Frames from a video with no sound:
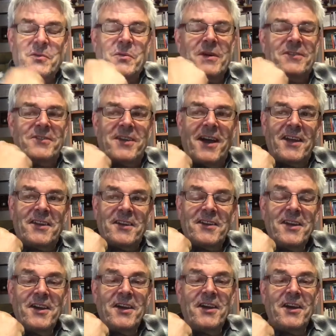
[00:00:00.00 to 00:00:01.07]
We've got a
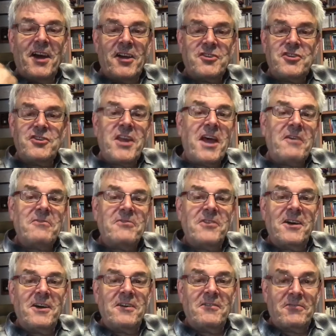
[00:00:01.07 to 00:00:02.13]
chef
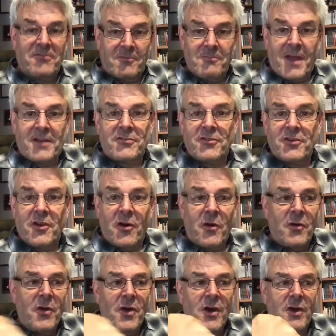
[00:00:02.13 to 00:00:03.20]
from
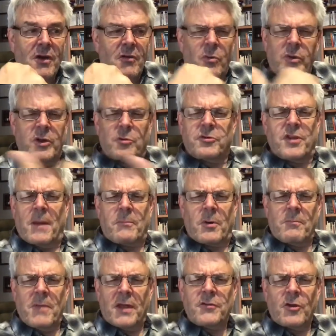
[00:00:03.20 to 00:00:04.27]
Mexico, a real
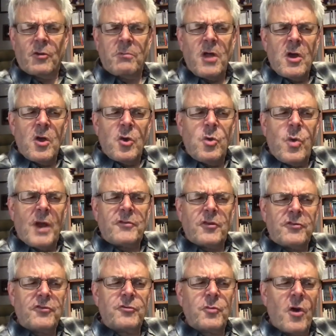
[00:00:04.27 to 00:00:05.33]
temperamental, who has a
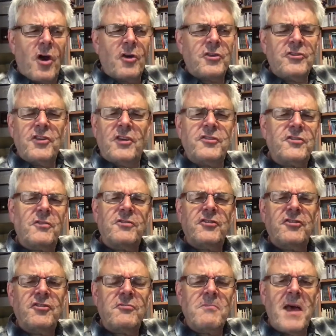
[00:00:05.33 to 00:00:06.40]
strong sense of
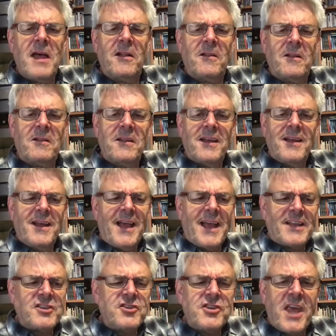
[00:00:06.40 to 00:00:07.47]
smell
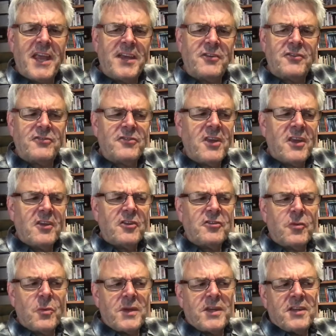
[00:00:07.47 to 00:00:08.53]
and taste,
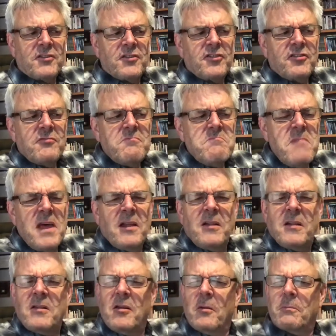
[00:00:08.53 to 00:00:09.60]
so he can
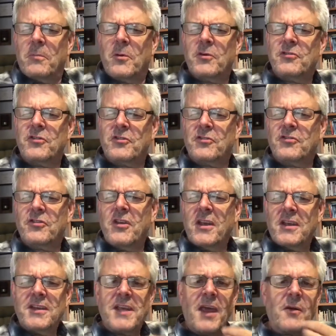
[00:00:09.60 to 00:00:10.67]
smell a person's
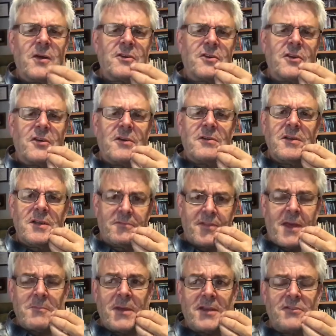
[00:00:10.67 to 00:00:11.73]
character, if
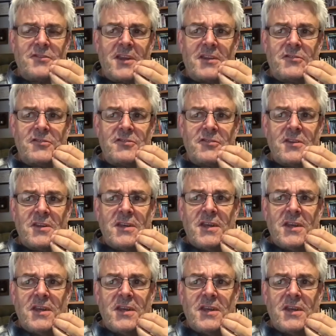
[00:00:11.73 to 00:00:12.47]
that makes sense.